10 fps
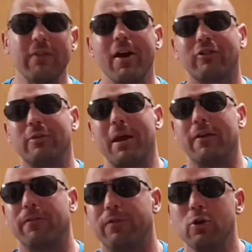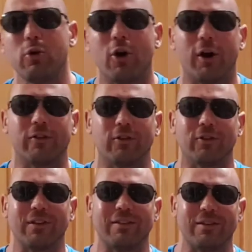They've actually made a few
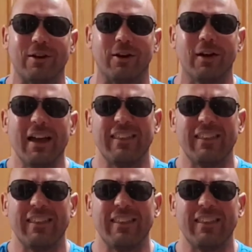consoles this year.